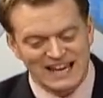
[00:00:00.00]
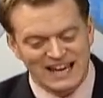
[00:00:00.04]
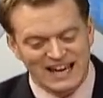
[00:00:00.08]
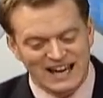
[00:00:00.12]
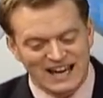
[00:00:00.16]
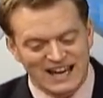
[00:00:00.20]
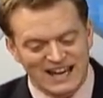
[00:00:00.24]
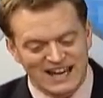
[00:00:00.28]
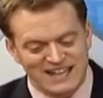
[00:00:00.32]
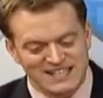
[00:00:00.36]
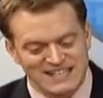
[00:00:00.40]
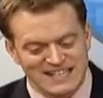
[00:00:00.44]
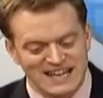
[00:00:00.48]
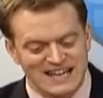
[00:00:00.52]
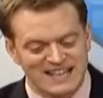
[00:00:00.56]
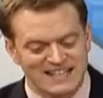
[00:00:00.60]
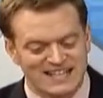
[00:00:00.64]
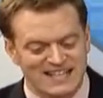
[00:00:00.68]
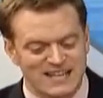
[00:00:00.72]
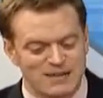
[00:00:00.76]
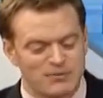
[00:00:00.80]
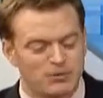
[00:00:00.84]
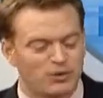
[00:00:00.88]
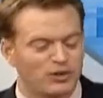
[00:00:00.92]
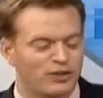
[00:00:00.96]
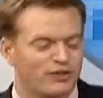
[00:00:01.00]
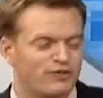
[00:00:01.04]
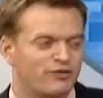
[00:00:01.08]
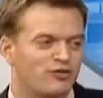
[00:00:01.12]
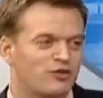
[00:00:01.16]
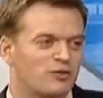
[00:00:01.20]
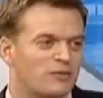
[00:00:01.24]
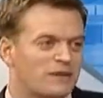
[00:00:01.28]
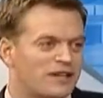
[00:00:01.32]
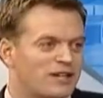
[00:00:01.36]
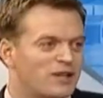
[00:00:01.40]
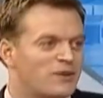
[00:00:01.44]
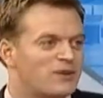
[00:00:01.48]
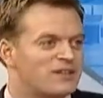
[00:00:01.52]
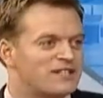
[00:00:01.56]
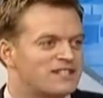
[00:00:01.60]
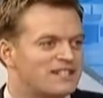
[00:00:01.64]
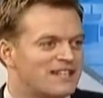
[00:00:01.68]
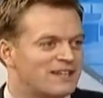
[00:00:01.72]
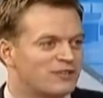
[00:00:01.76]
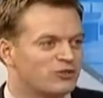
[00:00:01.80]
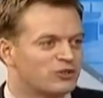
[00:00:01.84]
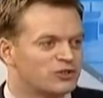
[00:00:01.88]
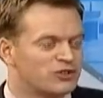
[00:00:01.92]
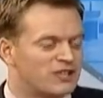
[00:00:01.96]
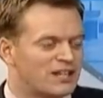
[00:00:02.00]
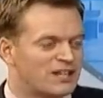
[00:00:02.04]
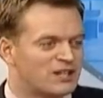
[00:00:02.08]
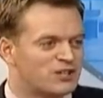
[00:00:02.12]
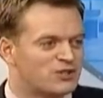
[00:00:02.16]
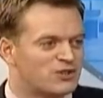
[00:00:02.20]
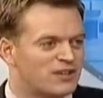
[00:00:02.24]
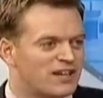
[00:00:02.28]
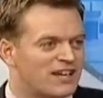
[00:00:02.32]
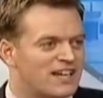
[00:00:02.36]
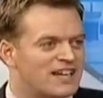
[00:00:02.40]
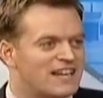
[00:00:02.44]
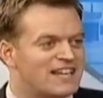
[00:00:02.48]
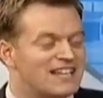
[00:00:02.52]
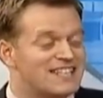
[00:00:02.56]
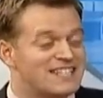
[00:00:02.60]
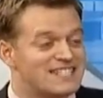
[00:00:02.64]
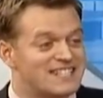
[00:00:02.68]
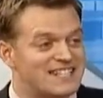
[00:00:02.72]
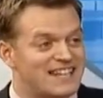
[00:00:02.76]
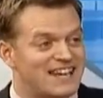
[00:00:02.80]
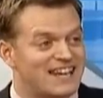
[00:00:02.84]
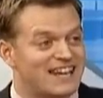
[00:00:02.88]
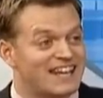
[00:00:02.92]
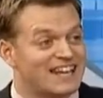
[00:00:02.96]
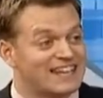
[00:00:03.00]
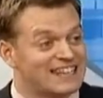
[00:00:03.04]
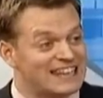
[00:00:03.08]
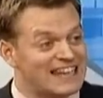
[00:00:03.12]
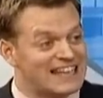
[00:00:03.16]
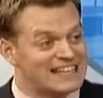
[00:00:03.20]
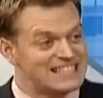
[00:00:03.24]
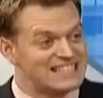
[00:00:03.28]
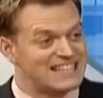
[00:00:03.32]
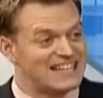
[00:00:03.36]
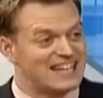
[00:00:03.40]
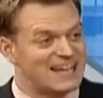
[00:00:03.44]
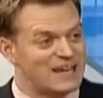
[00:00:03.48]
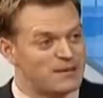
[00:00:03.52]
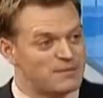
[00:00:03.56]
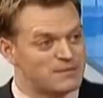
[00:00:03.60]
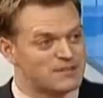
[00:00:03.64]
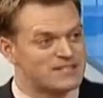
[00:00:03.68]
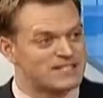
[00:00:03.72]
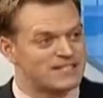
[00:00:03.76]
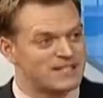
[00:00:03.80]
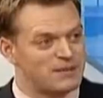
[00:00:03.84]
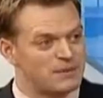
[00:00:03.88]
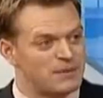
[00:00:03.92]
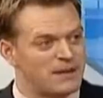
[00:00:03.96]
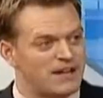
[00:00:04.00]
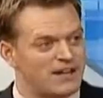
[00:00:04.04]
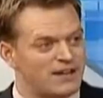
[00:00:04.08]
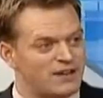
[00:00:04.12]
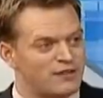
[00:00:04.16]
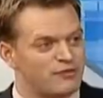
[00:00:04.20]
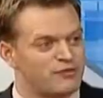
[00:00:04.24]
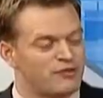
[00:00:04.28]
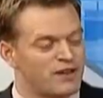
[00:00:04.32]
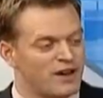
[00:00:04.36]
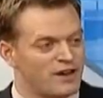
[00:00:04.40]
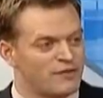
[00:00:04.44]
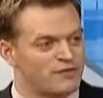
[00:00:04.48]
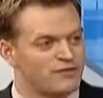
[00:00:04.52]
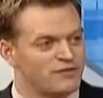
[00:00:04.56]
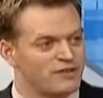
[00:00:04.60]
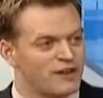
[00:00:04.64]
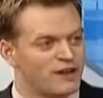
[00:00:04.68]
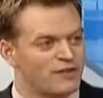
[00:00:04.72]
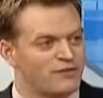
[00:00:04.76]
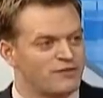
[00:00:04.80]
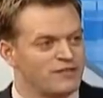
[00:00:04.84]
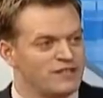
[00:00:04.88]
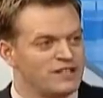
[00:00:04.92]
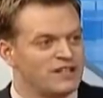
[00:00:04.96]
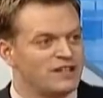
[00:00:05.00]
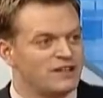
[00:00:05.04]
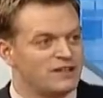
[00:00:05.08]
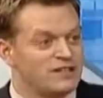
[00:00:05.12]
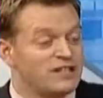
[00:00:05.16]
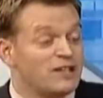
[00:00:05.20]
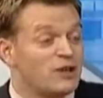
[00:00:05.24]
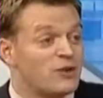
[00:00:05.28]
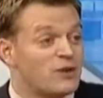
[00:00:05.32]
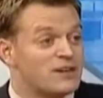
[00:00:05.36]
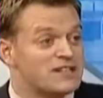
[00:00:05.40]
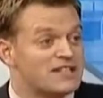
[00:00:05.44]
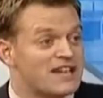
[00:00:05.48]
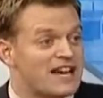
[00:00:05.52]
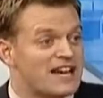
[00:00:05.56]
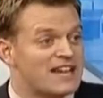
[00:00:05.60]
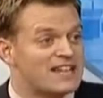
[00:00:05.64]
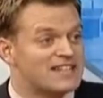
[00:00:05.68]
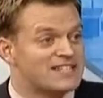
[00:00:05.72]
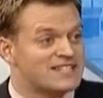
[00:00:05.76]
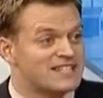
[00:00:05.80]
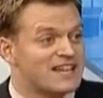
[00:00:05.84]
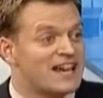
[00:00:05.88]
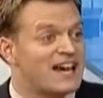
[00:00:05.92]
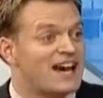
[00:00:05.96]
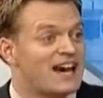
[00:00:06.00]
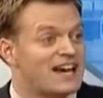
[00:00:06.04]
uh, Dan Kimball, the former U S Naval Secretary, saying letting him slip out of, of, of U S hands, mm.